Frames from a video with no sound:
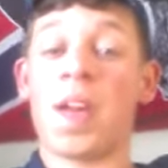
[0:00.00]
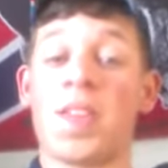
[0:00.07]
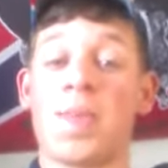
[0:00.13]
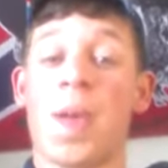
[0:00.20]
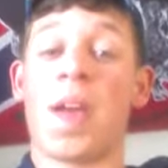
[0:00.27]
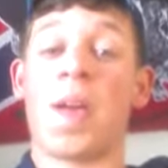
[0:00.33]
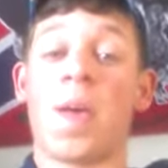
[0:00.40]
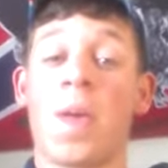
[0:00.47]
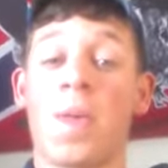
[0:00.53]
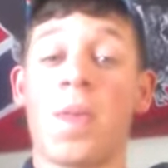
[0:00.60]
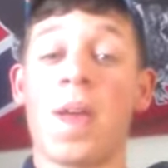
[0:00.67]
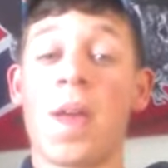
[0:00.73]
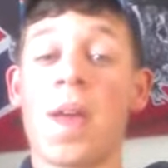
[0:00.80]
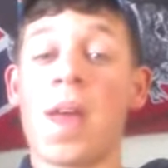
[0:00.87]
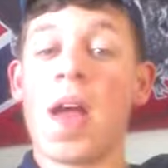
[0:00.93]
pants back on.
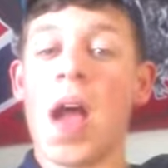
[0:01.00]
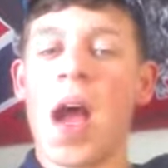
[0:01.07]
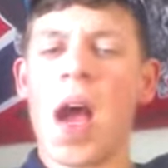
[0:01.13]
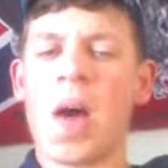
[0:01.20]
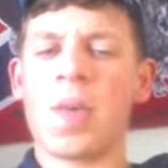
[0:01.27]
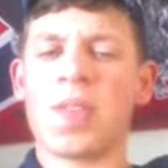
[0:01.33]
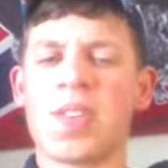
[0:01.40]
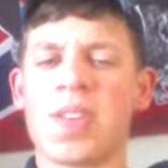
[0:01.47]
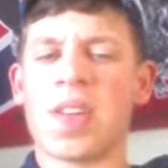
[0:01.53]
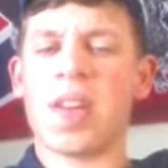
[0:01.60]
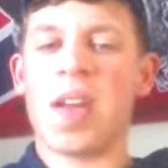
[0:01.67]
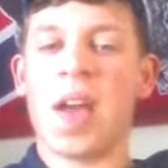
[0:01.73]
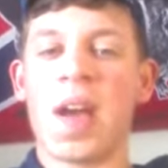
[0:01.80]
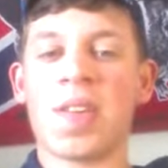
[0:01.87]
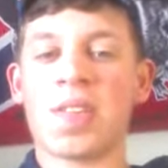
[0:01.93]
I was
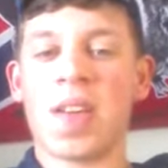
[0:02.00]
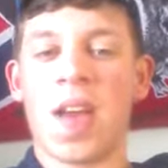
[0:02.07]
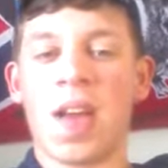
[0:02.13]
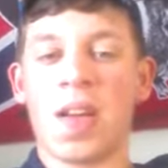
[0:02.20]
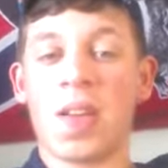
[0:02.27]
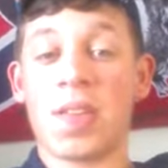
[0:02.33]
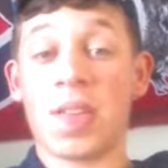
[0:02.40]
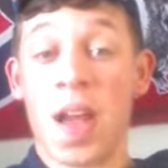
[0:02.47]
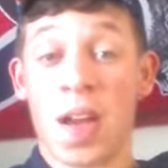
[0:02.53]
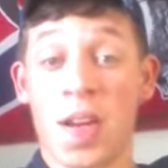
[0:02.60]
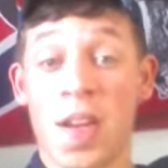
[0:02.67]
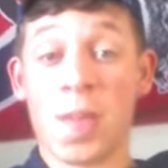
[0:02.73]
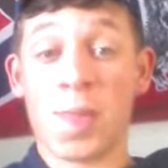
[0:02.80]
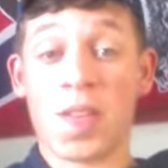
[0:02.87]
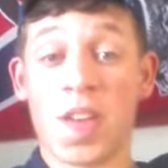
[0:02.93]
like, I
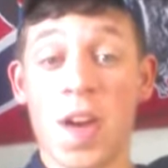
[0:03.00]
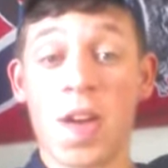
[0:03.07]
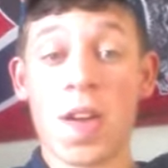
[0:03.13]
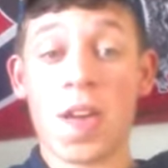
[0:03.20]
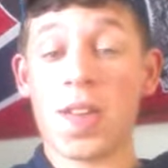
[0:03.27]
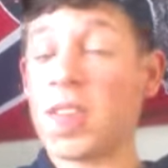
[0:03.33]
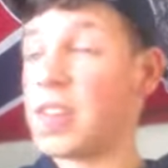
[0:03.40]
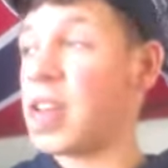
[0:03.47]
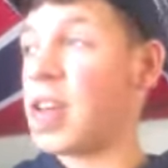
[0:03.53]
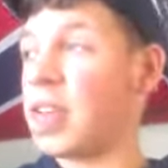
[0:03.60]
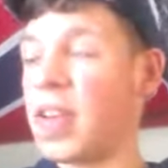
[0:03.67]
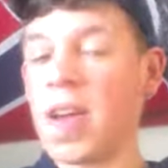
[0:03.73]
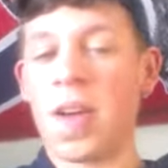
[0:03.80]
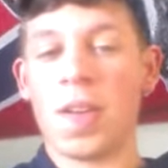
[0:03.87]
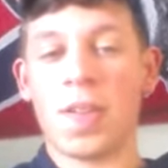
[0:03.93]
can keep my shirt off. He was
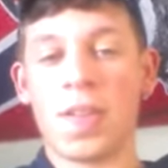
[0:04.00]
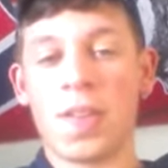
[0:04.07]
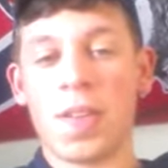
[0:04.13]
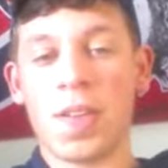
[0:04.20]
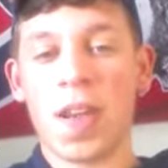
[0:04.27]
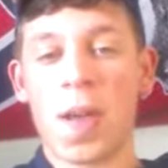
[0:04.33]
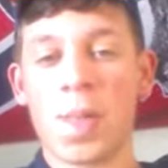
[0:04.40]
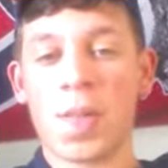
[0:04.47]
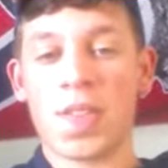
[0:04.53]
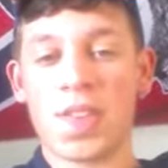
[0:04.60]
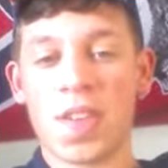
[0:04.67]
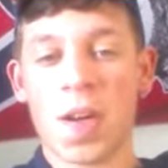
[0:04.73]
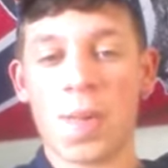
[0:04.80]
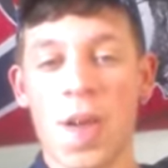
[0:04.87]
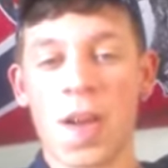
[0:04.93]
like, no, you gotta put your
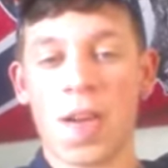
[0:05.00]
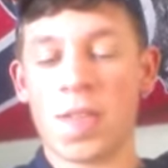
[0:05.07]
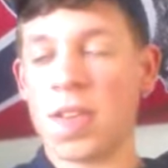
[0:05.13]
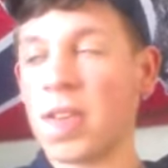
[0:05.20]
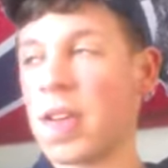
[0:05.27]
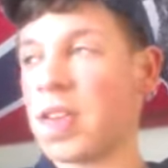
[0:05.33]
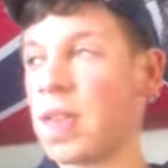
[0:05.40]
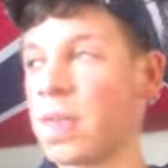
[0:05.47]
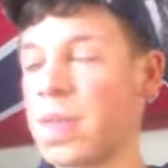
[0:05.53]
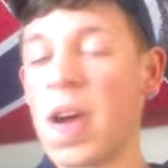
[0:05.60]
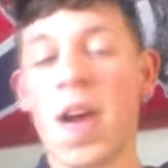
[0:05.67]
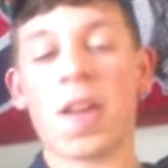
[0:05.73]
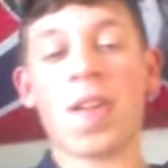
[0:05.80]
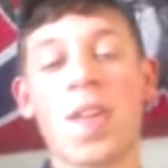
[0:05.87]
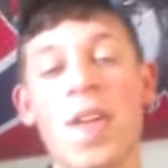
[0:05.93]
shirt back on too. I was like,
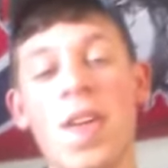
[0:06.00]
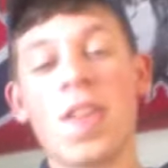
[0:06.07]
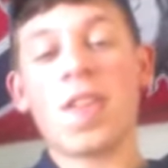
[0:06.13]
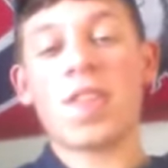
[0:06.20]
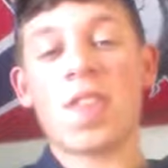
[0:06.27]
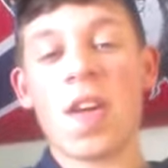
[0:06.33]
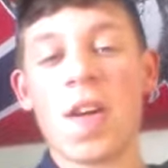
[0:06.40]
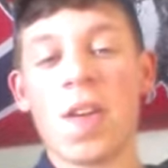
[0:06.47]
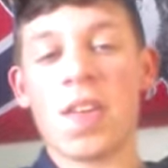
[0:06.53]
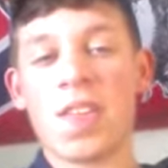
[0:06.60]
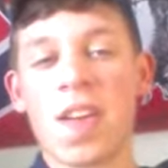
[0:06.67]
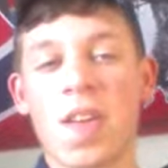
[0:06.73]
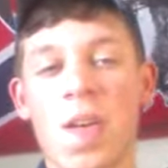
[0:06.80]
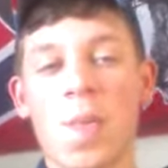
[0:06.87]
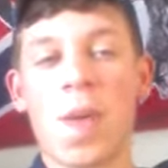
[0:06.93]
fuck. So
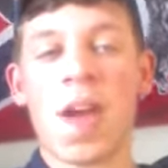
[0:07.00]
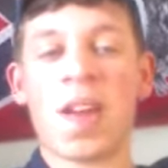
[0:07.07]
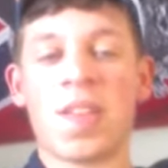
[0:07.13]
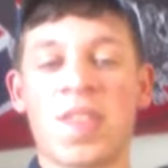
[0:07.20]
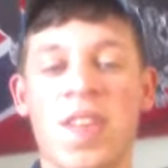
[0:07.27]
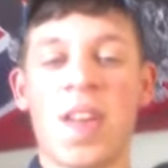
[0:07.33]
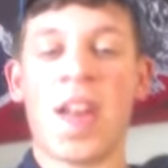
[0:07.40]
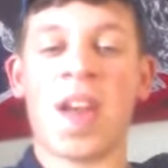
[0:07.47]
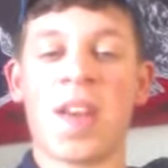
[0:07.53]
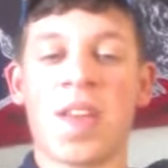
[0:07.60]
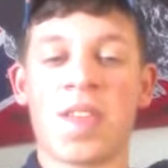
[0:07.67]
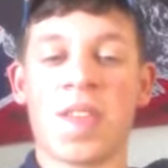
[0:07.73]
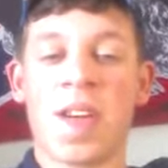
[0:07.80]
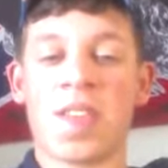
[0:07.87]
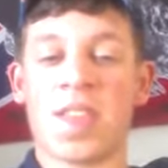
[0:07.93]
he's like, go back, sit down, and
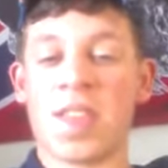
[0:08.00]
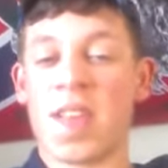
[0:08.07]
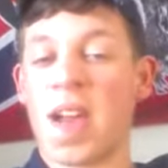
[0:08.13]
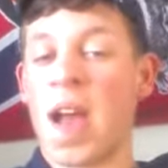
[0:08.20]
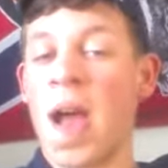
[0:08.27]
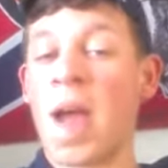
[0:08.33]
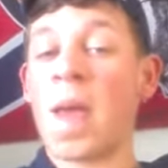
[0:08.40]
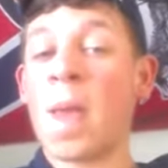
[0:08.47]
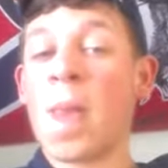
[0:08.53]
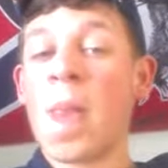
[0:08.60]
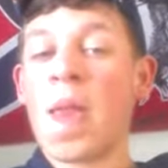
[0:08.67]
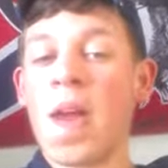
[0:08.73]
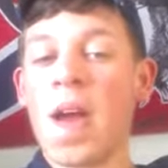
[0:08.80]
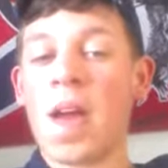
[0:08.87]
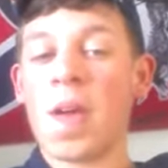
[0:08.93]
get dressed. I was like, all right.
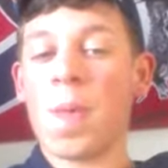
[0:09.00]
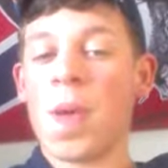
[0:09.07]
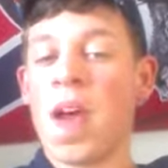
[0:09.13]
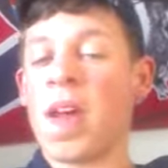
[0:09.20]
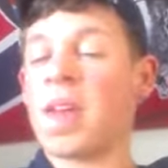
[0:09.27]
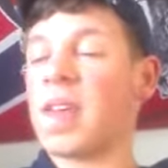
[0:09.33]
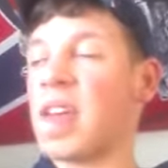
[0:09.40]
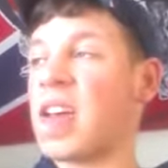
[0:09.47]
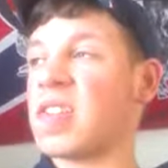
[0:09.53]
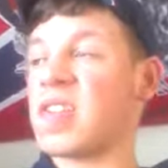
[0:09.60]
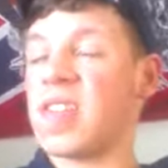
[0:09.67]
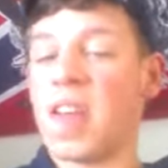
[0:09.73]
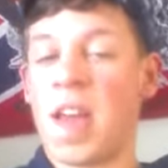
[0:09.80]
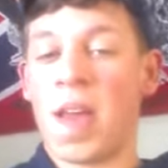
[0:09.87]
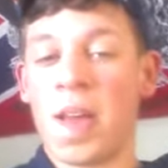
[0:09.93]
I go back, I
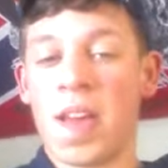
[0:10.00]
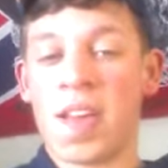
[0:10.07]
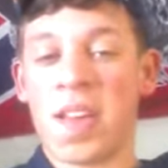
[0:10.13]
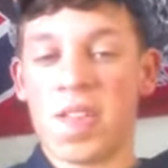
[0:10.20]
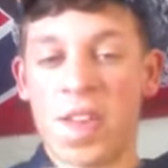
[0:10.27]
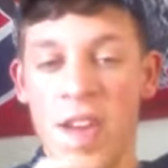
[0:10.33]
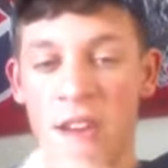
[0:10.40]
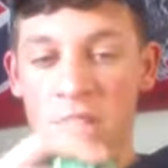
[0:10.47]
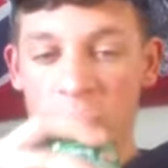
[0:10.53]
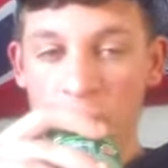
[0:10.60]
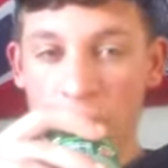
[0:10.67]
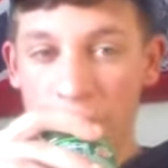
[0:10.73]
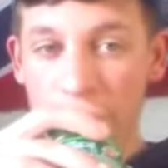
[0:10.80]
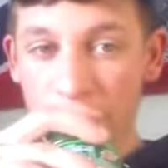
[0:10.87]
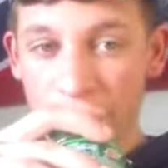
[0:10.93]
sit down, I get dressed,
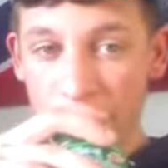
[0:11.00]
